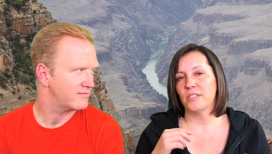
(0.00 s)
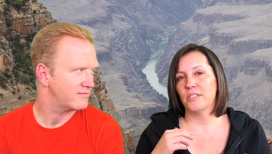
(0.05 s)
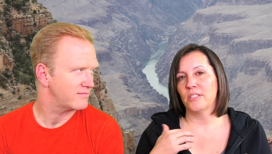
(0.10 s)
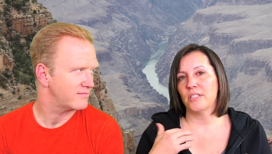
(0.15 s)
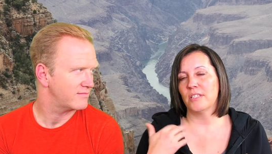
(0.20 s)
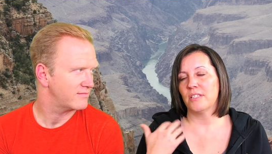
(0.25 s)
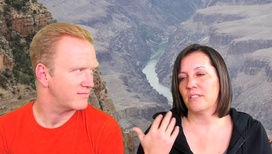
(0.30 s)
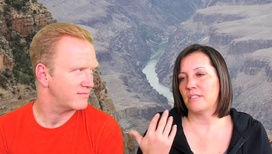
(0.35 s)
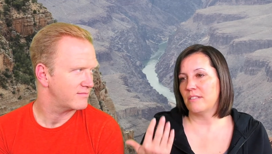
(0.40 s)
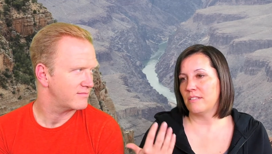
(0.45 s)
Speaker 1: It
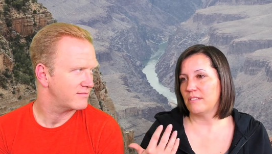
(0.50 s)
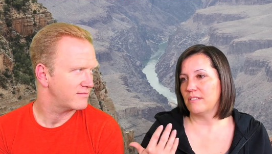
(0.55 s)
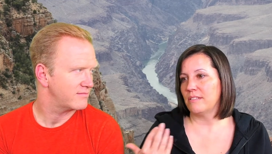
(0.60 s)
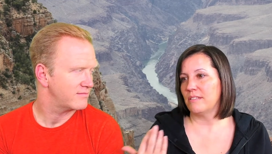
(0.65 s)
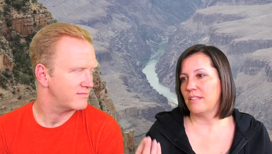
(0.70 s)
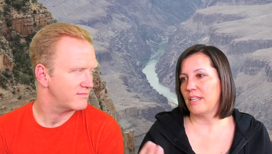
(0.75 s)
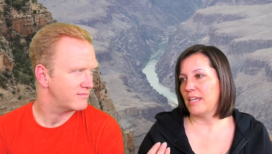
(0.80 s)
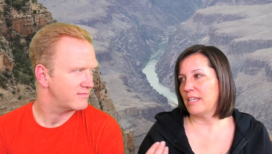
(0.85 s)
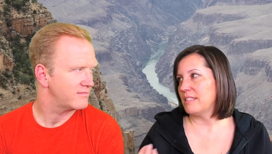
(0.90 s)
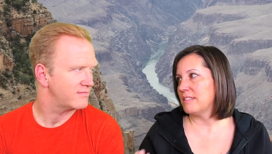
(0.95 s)
just
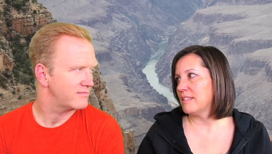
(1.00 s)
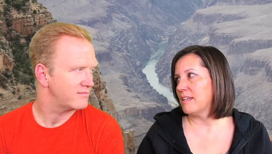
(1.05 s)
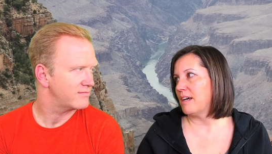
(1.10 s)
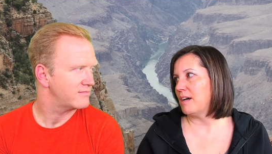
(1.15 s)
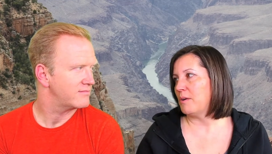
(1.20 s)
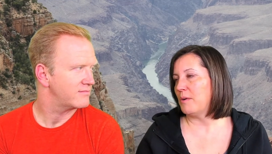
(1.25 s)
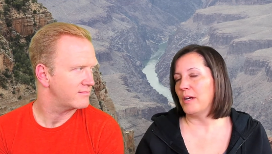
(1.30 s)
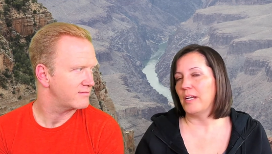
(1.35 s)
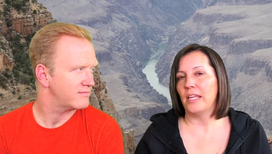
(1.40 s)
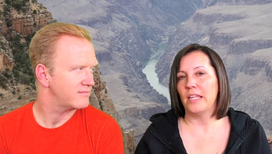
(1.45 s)
thinks,
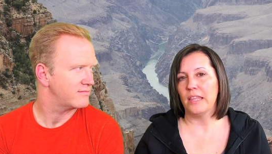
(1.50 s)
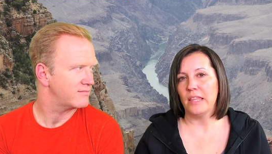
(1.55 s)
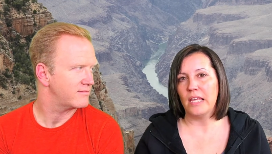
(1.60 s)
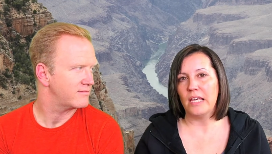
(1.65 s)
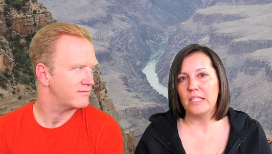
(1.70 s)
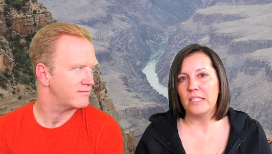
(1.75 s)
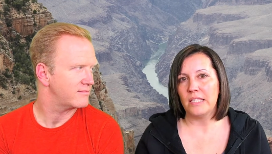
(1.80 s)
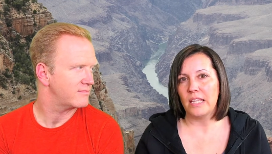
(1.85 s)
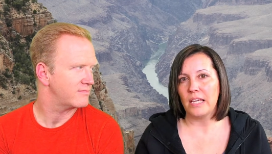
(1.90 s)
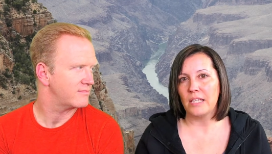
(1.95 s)
oh, I need
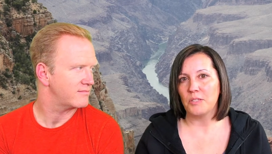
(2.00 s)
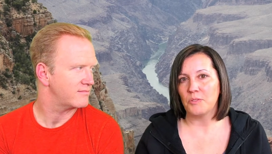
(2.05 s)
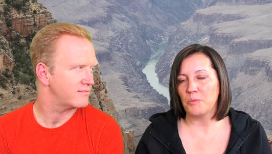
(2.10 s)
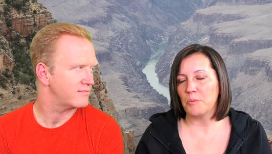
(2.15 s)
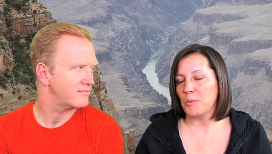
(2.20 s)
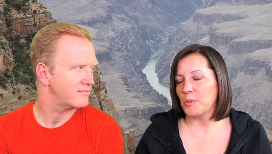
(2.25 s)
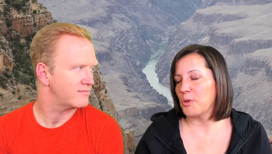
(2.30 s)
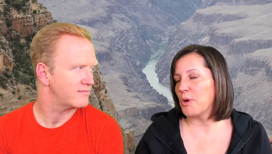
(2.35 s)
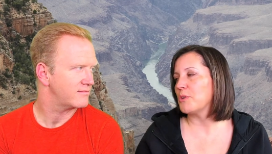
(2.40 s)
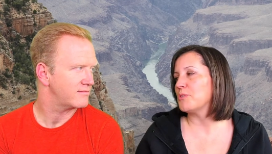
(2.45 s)
these things
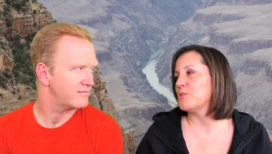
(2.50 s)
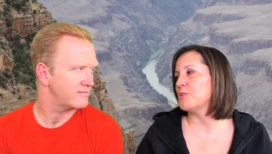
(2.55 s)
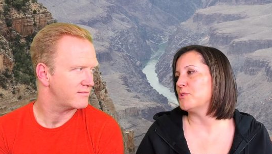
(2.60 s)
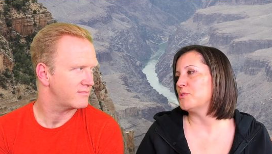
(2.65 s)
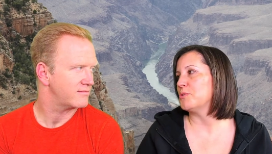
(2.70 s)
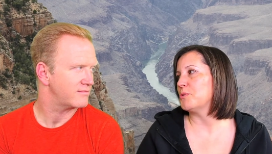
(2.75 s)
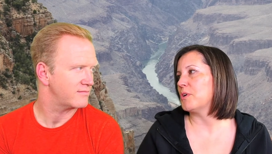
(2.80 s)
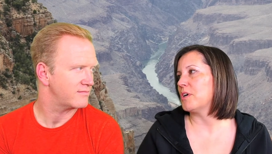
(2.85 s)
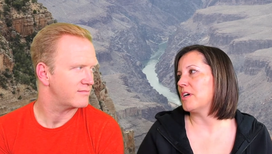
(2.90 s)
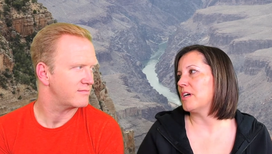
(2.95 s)
from the
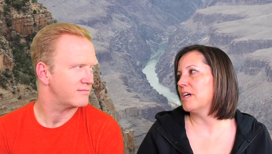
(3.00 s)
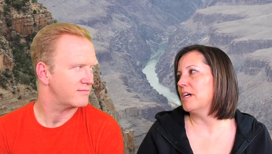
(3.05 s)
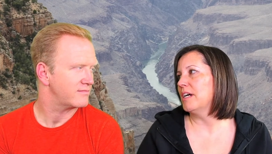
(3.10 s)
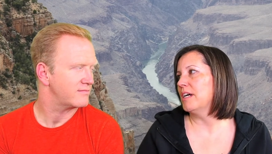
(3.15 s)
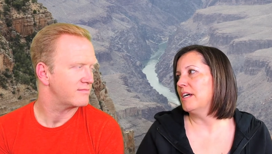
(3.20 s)
grocery store.